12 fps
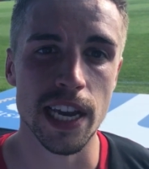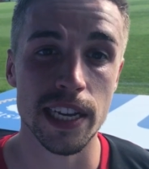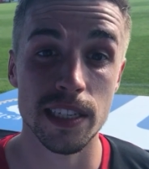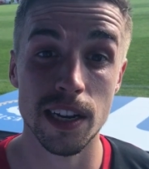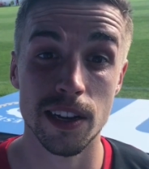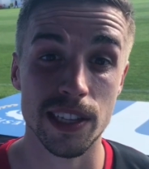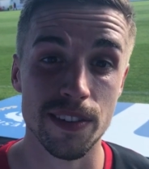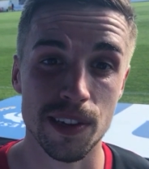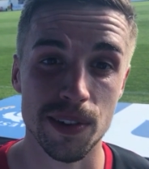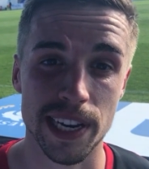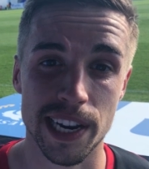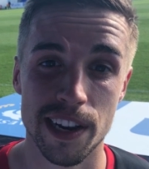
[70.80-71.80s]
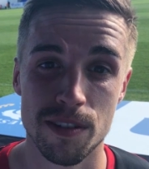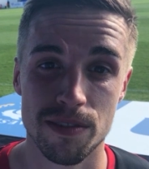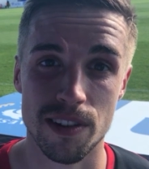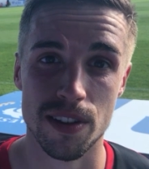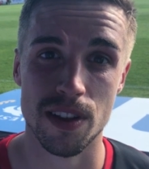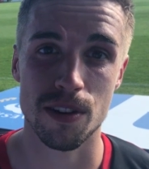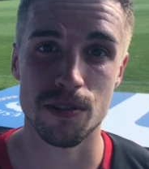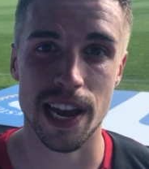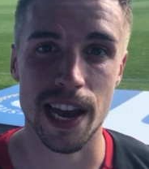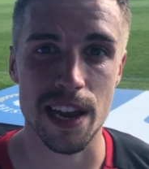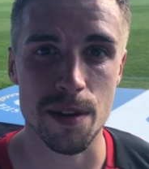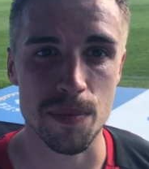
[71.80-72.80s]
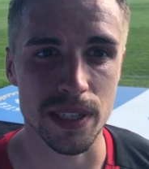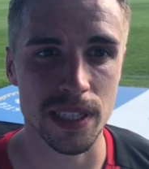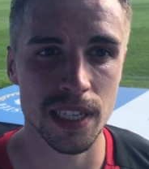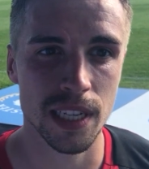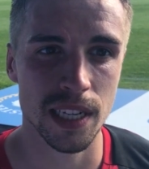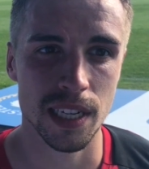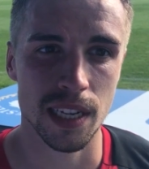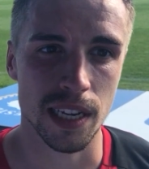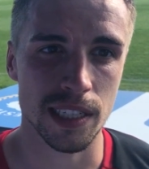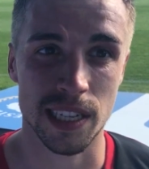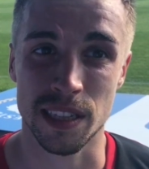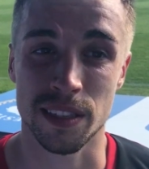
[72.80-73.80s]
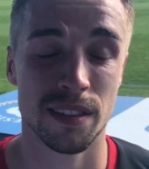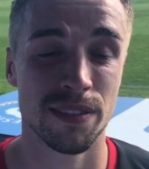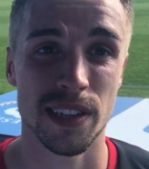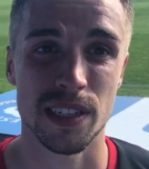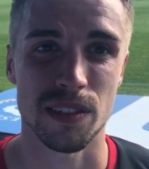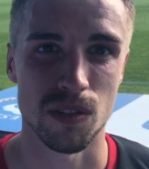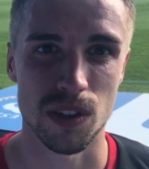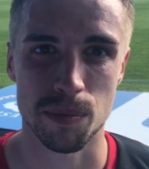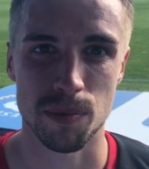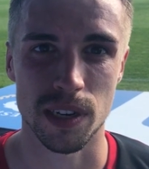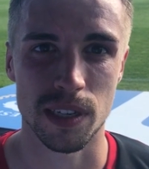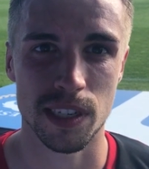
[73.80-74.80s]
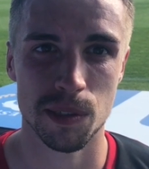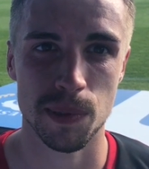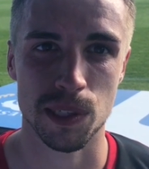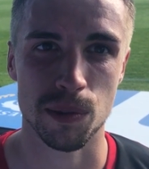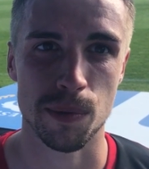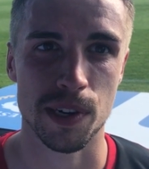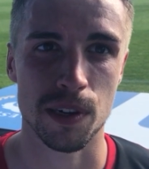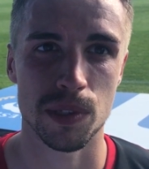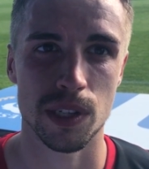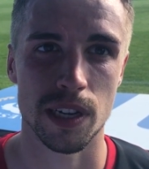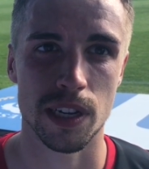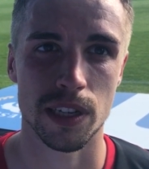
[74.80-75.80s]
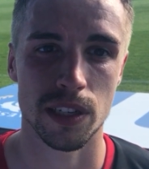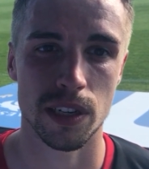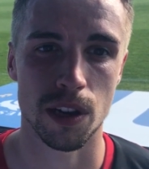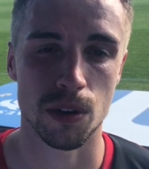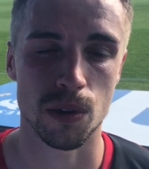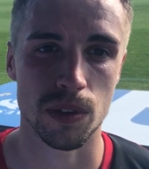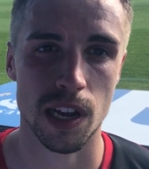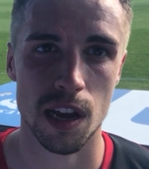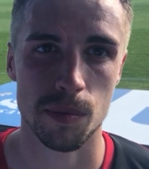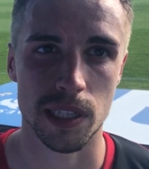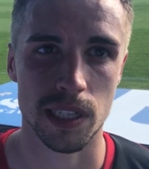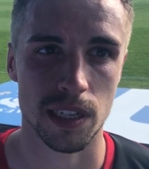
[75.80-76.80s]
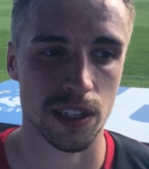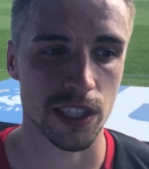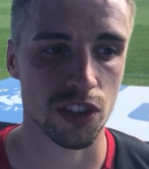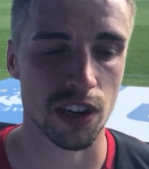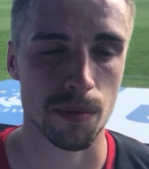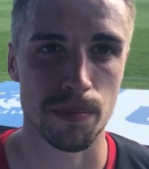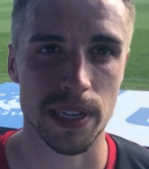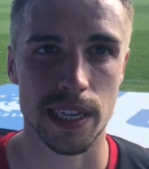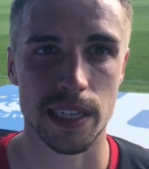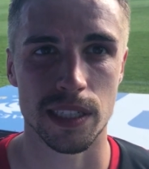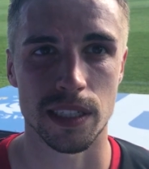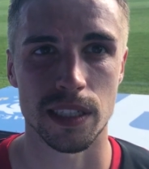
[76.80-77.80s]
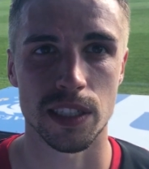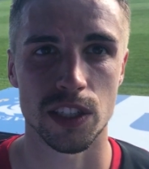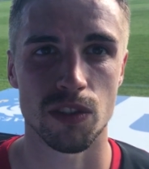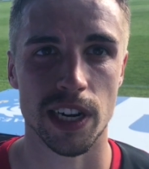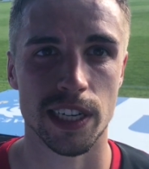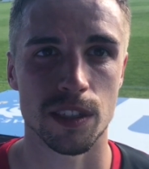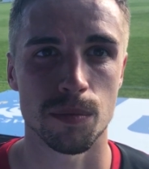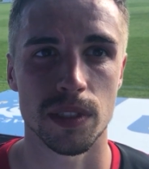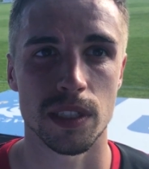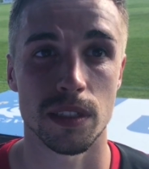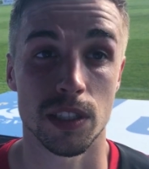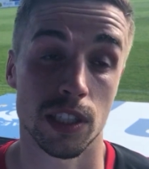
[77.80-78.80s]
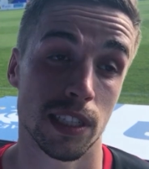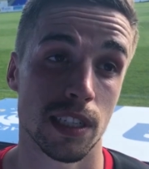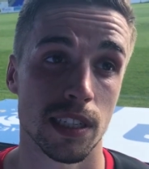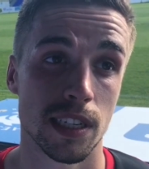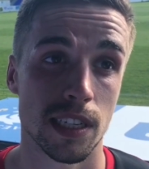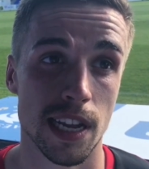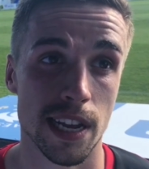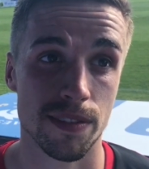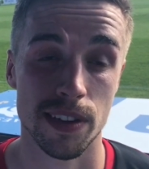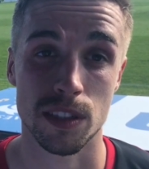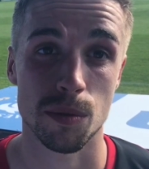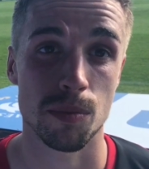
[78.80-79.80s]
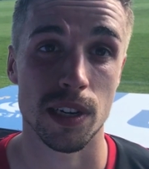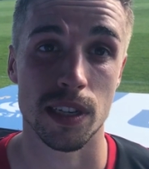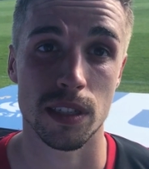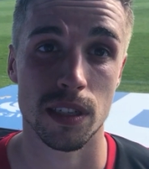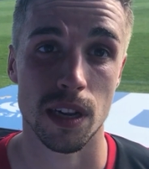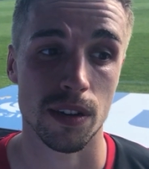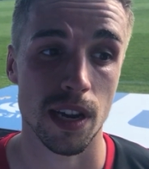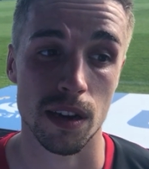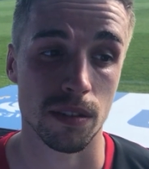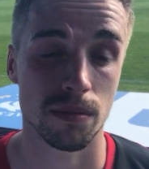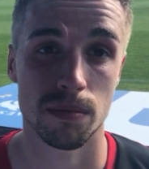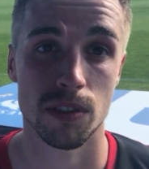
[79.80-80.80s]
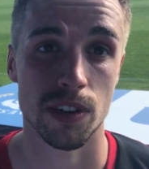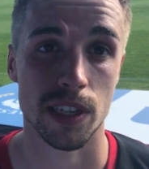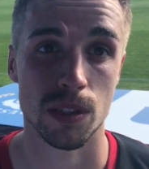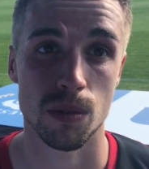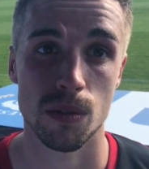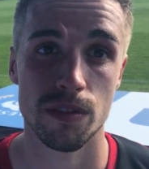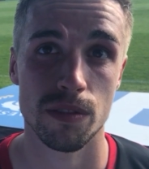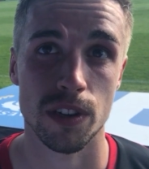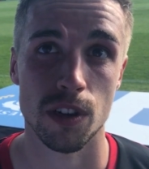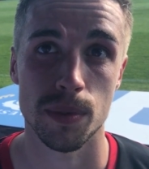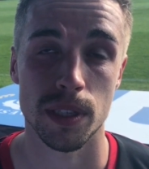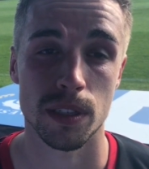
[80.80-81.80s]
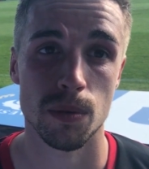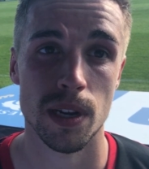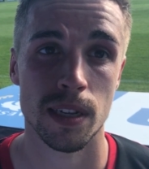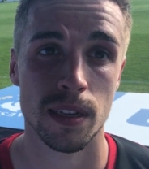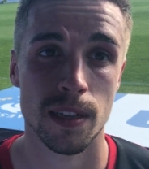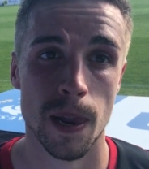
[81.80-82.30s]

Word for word: Yes, no, definitely we could hear them throughout the whole game and I say the, the fans are always brilliant, especially when we come to local derbies like your Tranmere's and your Wrexham's and Chester's here today, the fans are brilliant so no, credit to all of them for coming this way.